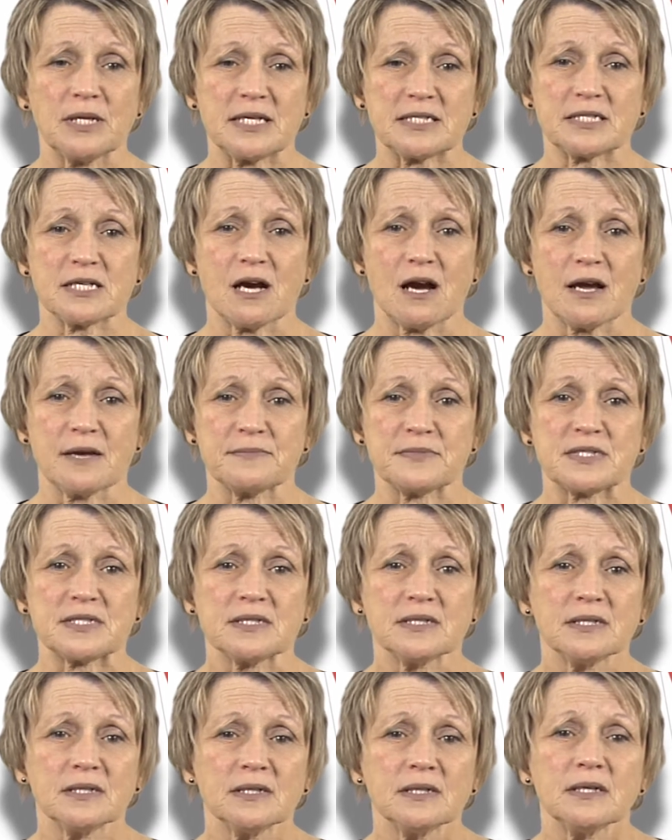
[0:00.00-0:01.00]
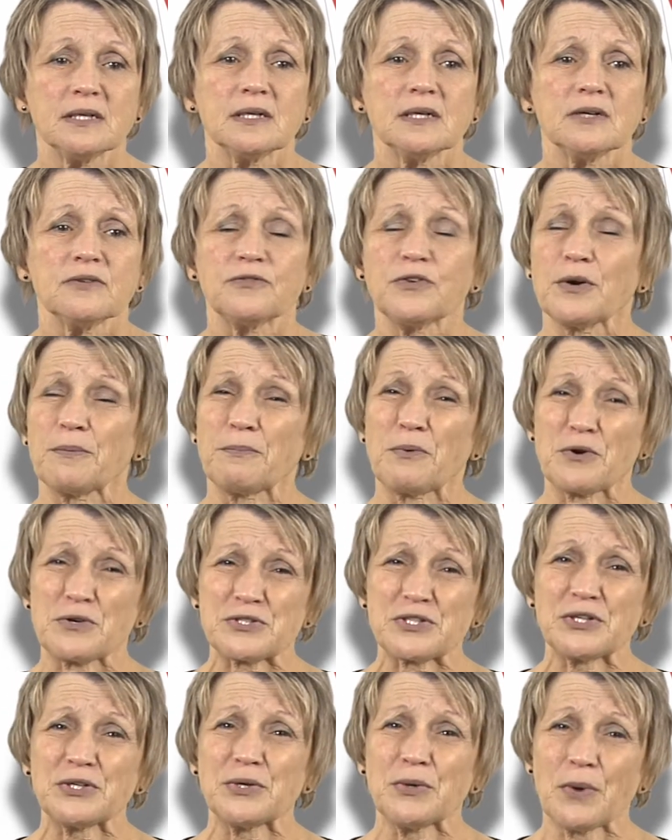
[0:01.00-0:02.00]
at times for a
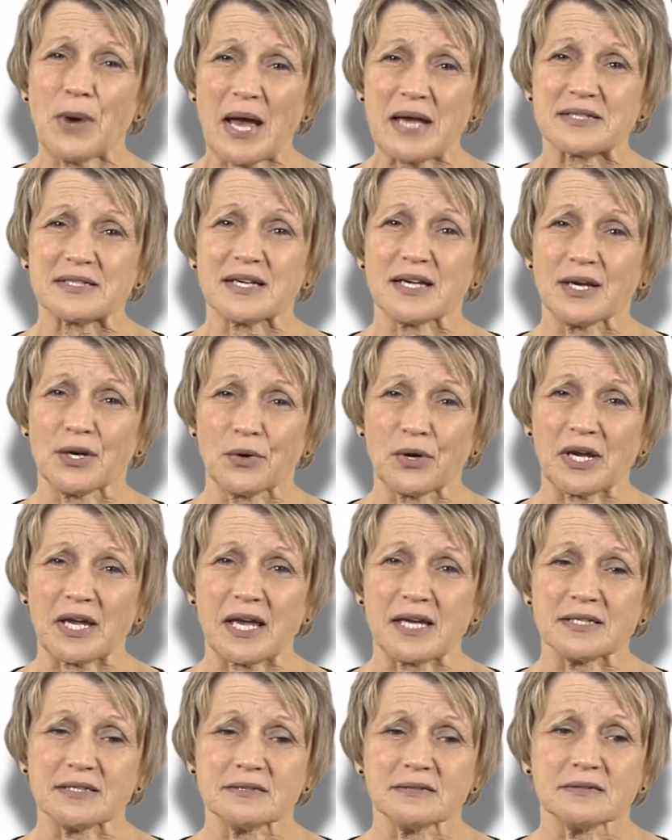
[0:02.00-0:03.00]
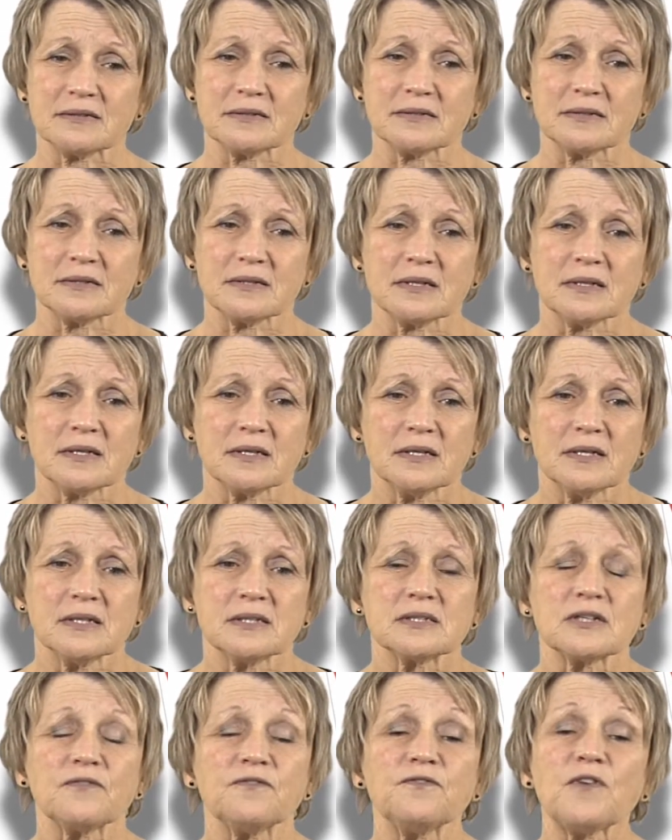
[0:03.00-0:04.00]
person who has a hearing aid.
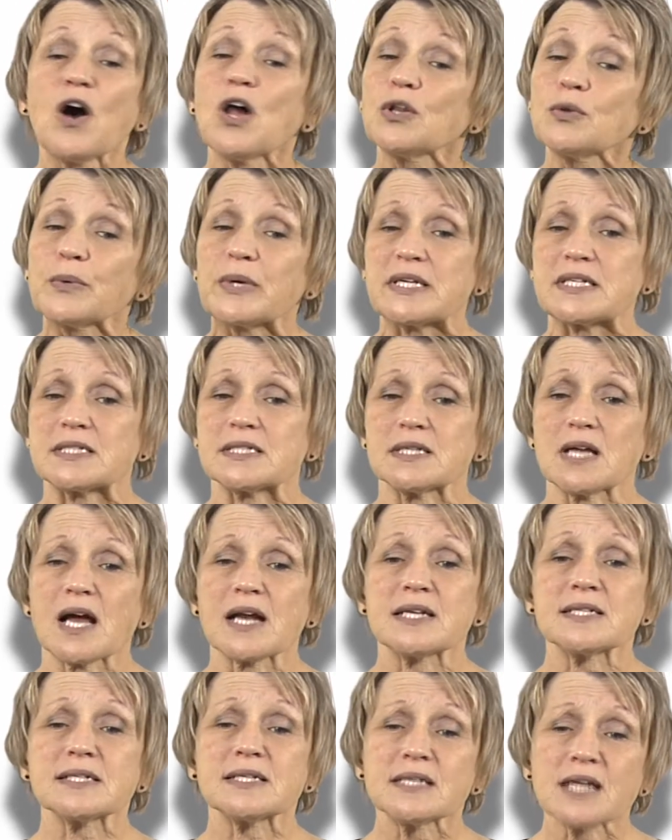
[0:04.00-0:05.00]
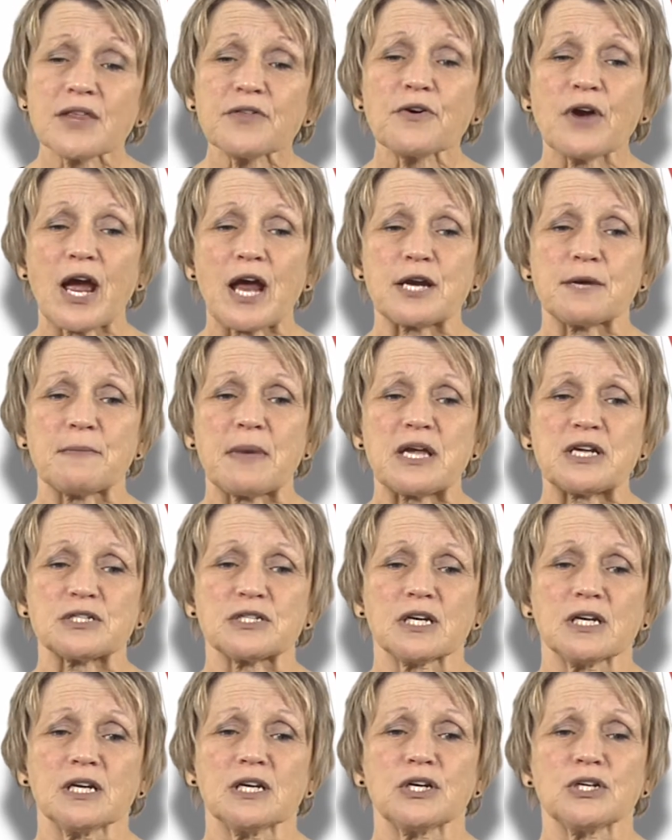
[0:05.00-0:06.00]
The following slide is another
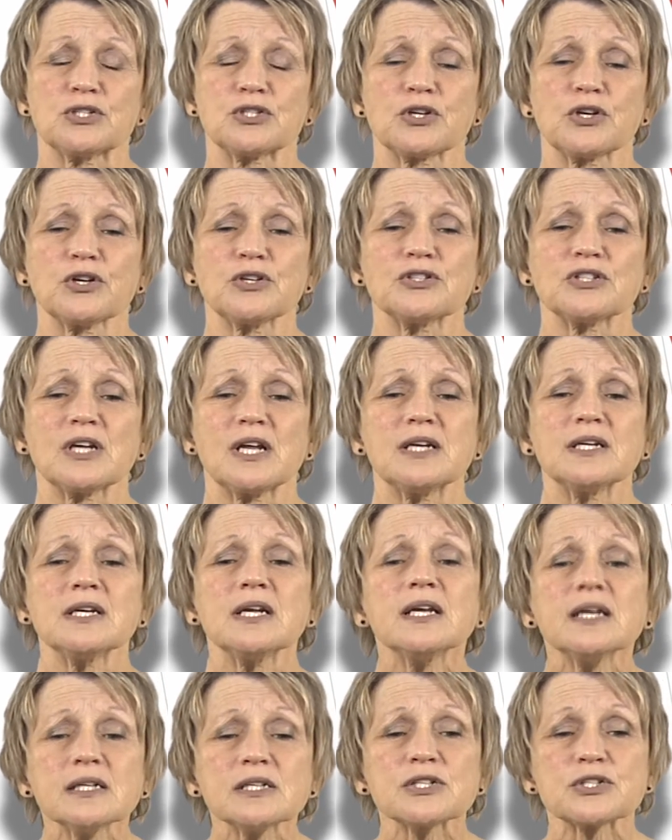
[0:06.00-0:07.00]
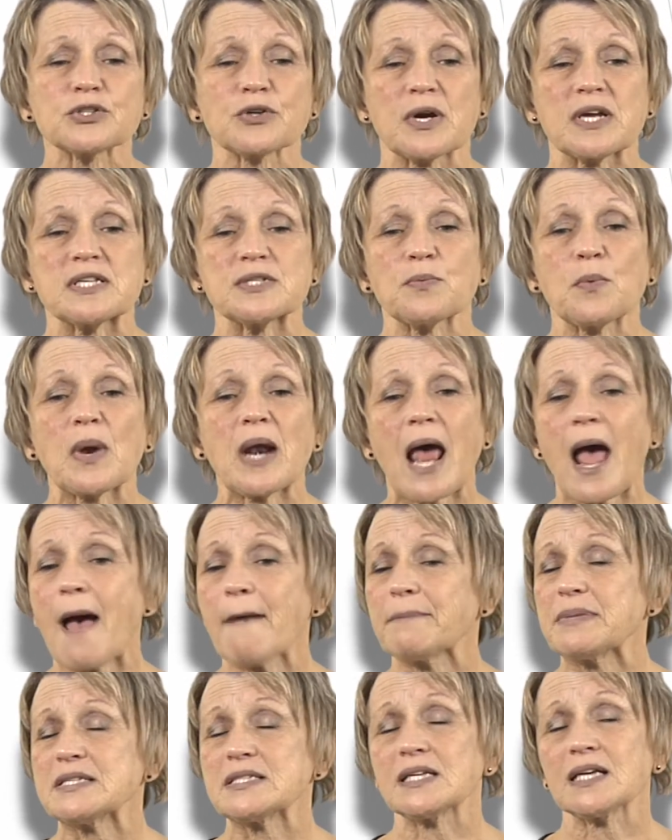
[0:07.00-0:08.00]
animation in a church, and it illustrates what
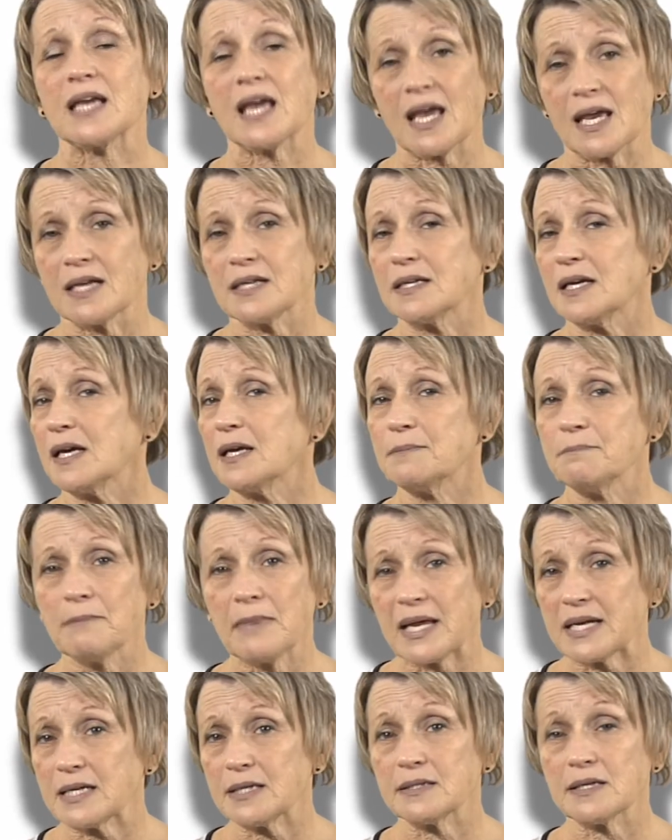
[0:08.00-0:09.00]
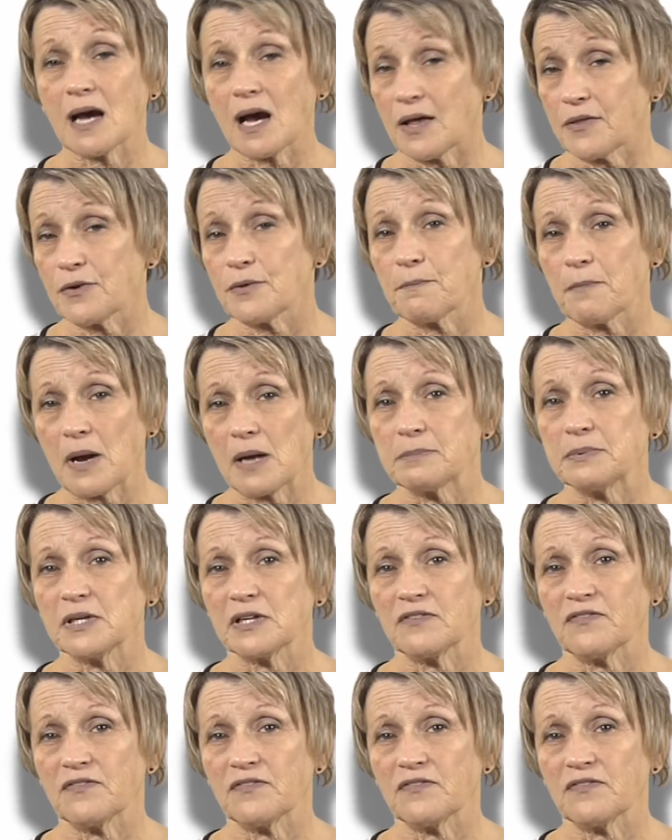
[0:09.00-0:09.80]
happens again in many other public